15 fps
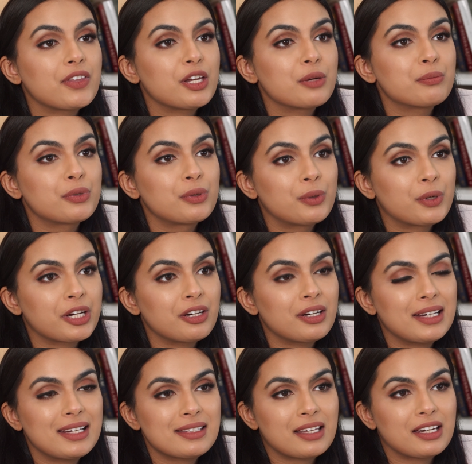the employer
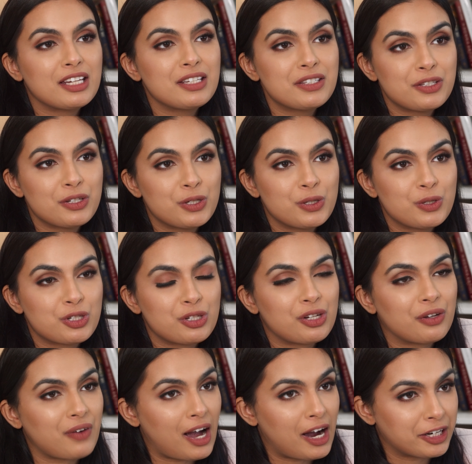is an institution
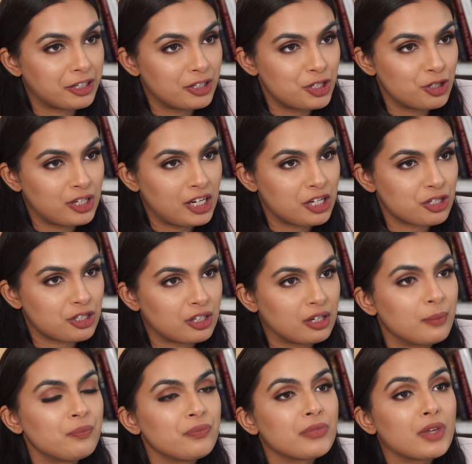of higher
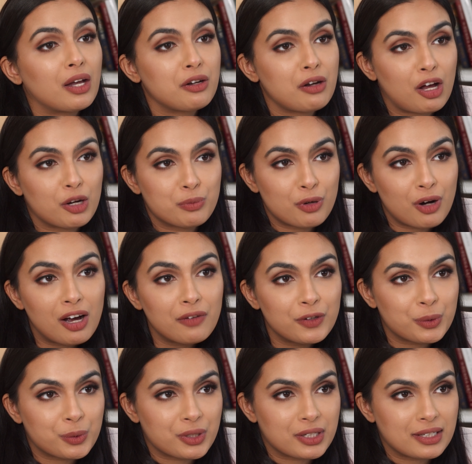education, a
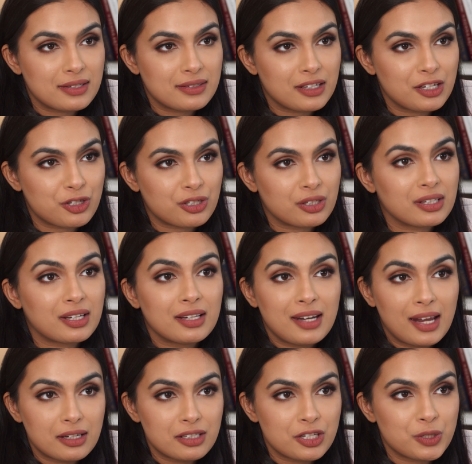nonprofit organization
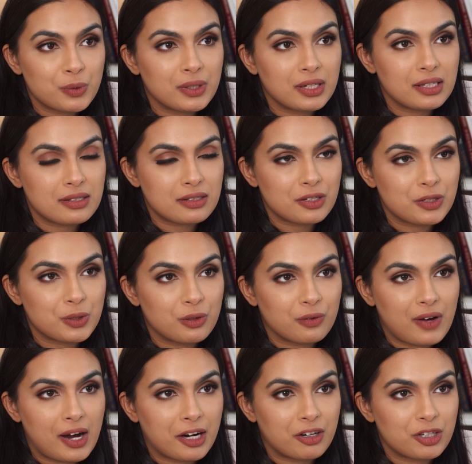connected to an institute of
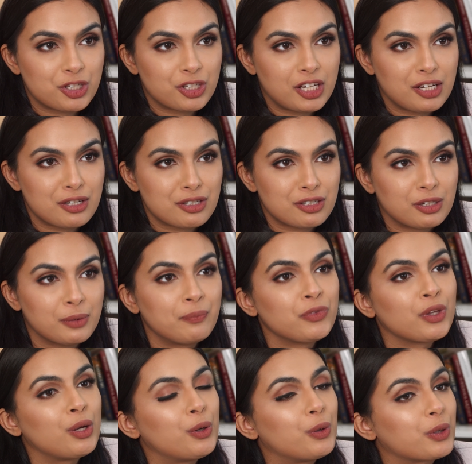higher education,
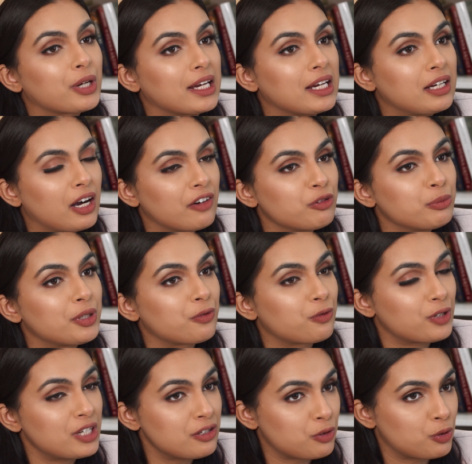or a government
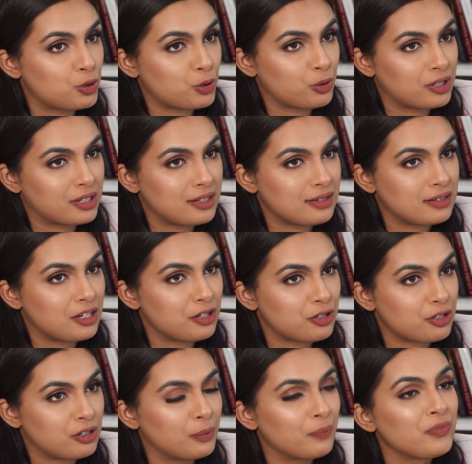research
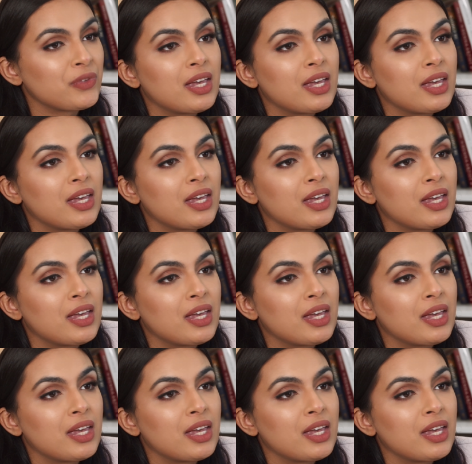organization,